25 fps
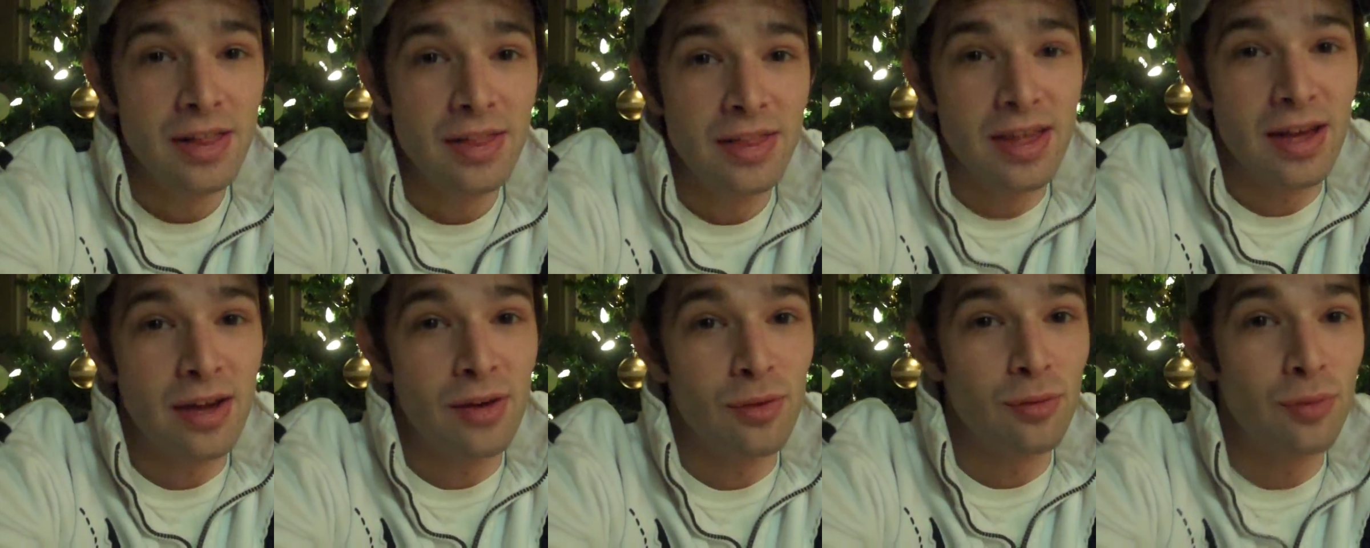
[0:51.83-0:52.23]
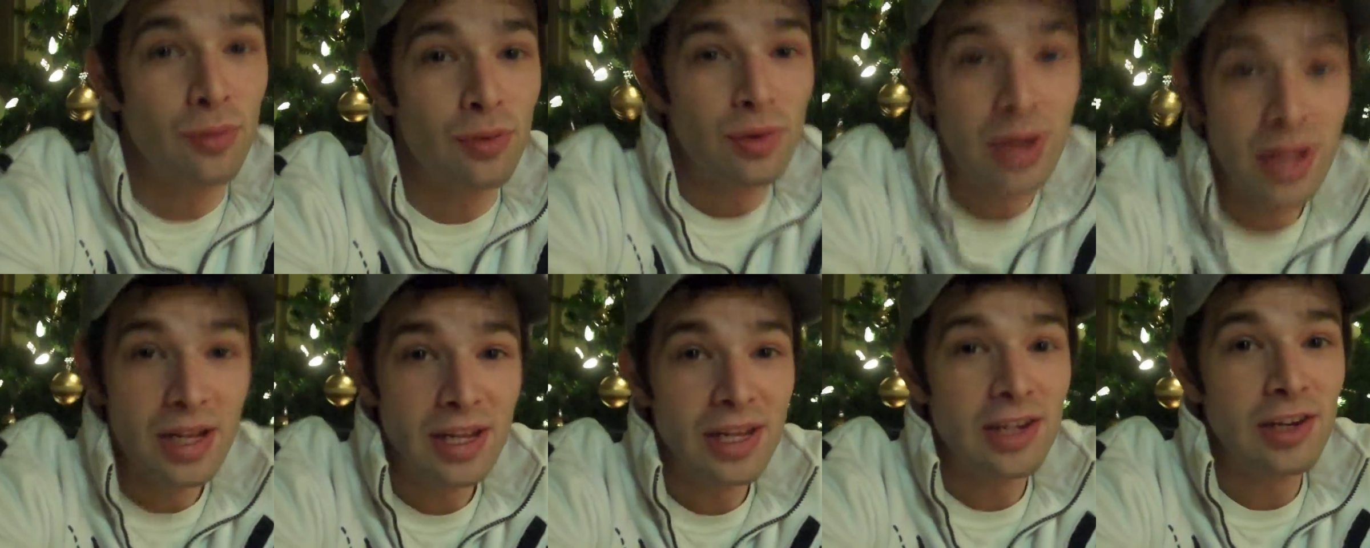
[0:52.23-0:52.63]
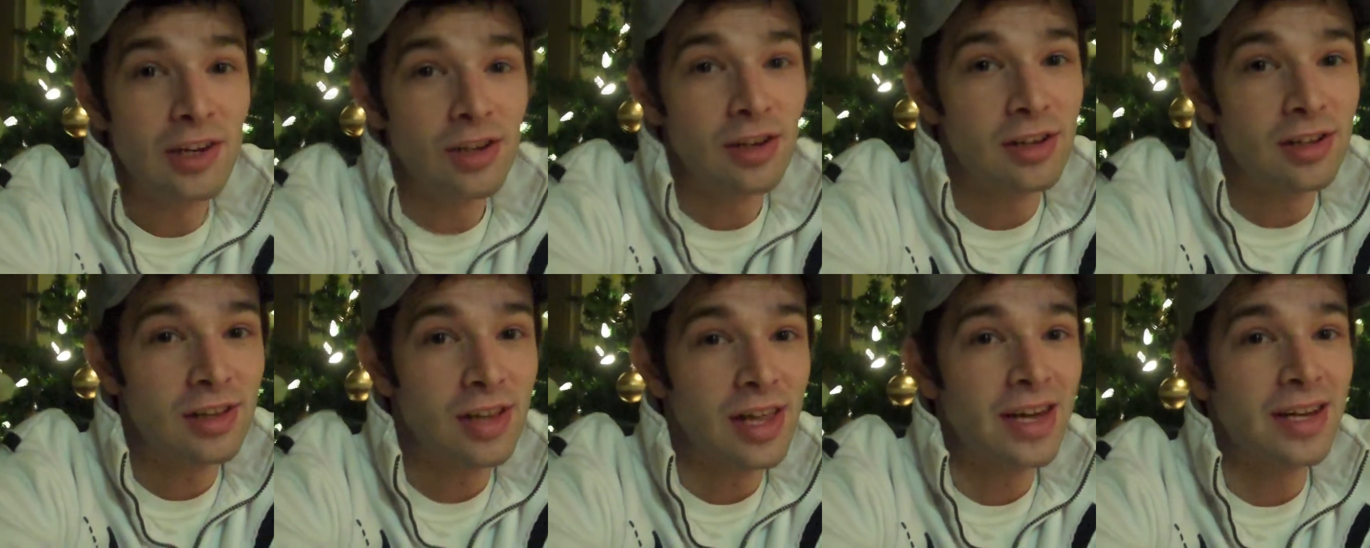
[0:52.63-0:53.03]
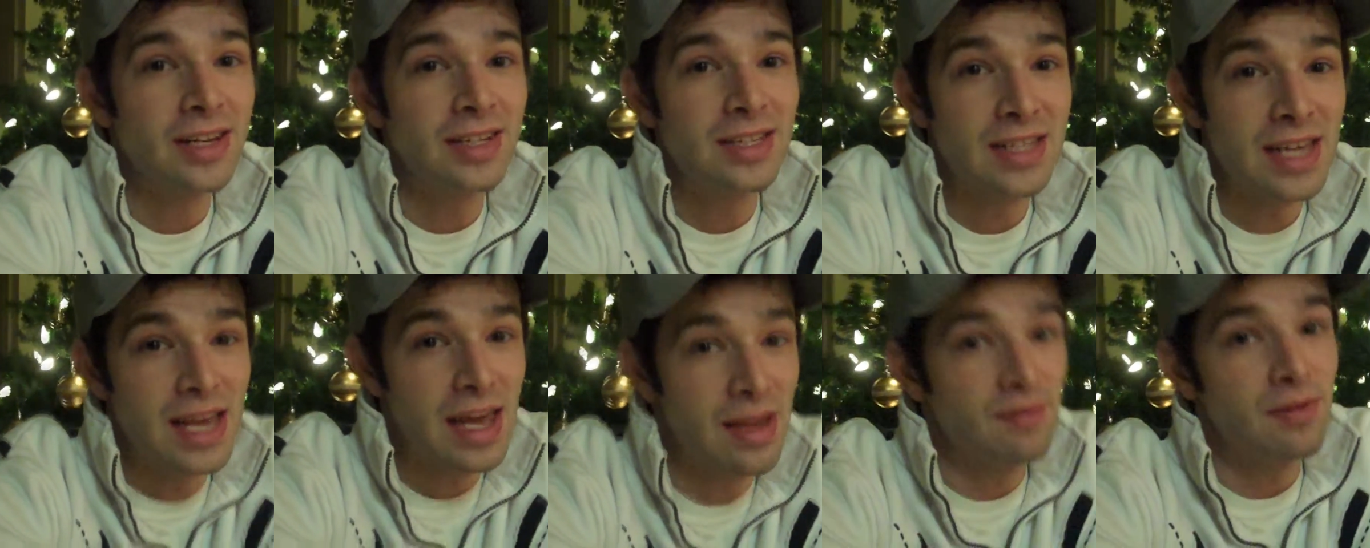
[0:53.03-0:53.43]
that really looked
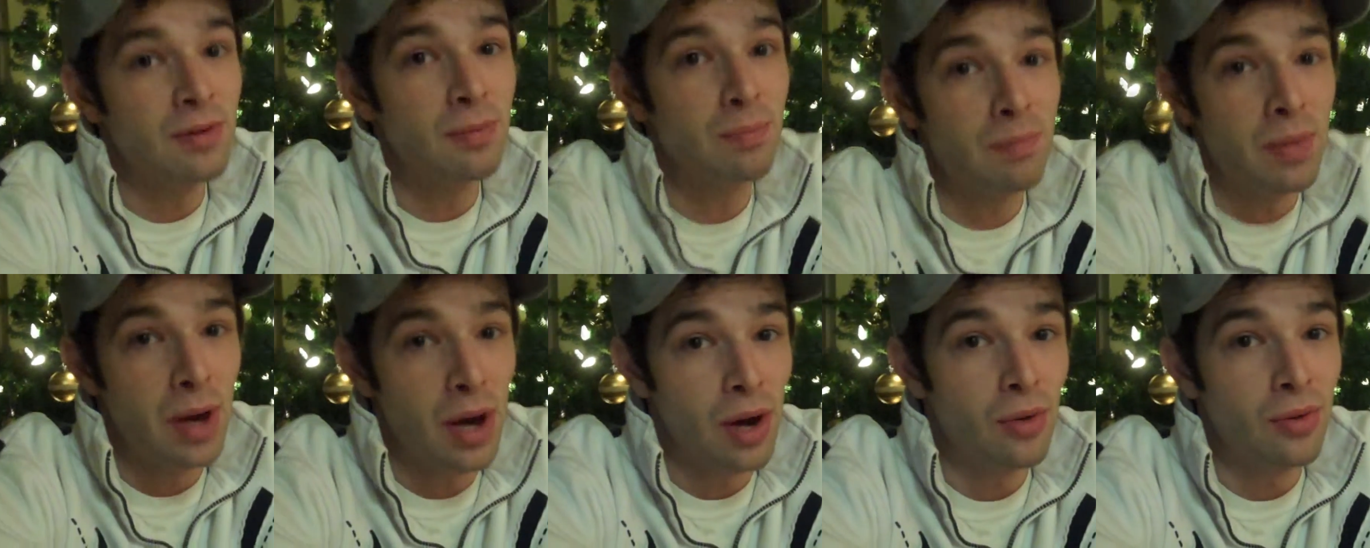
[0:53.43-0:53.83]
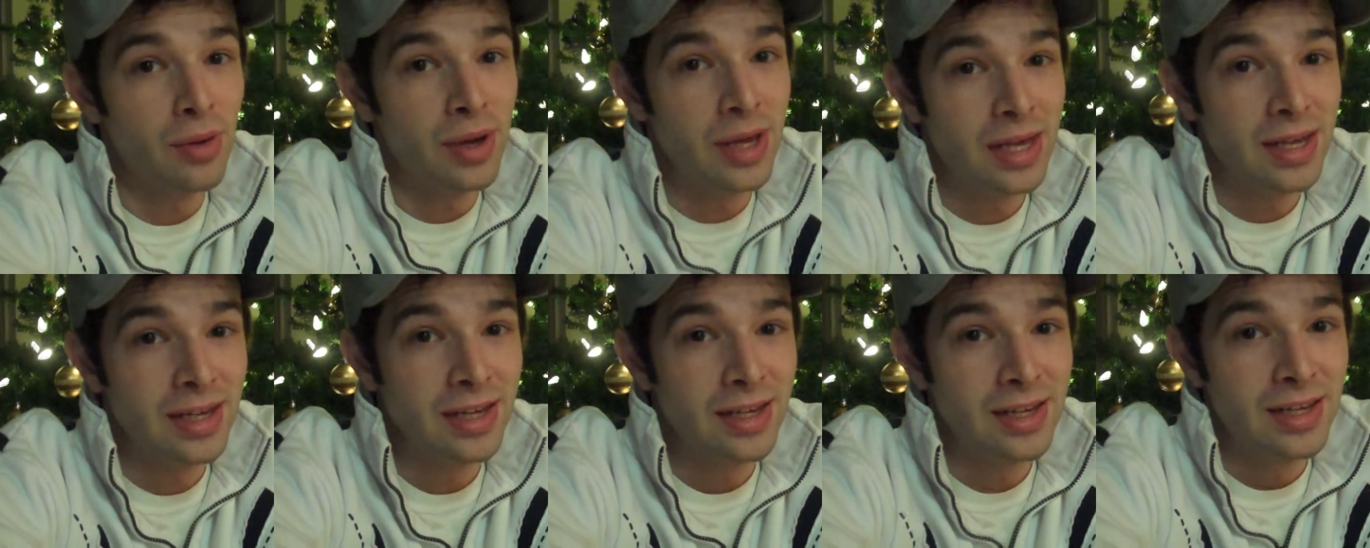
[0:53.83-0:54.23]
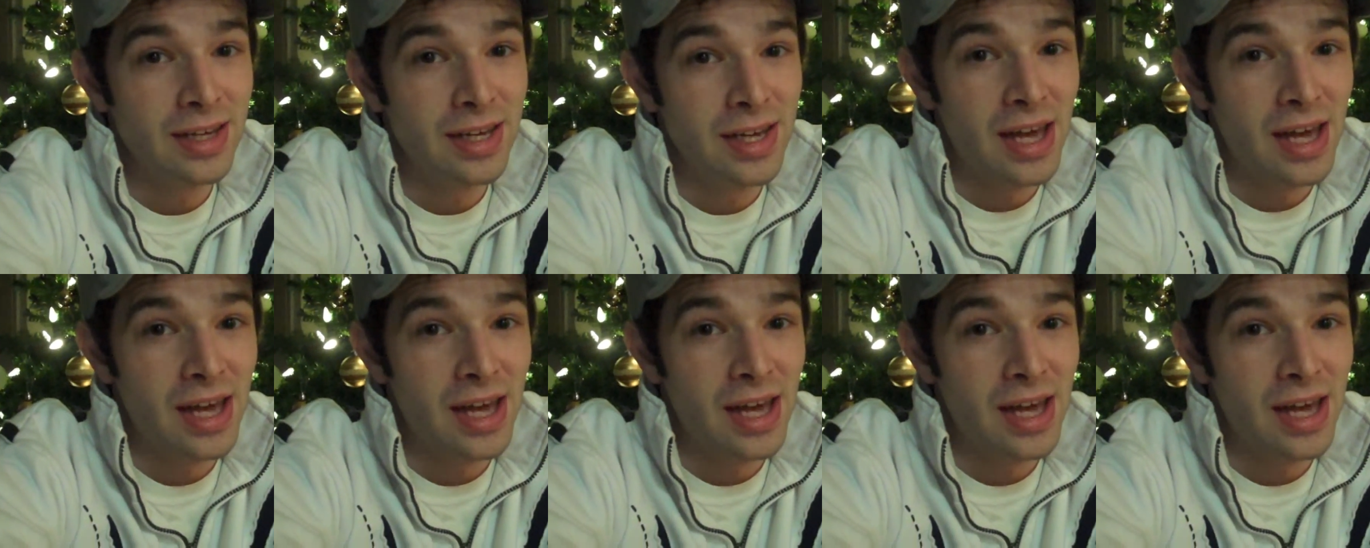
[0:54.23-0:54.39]
like David Bowie.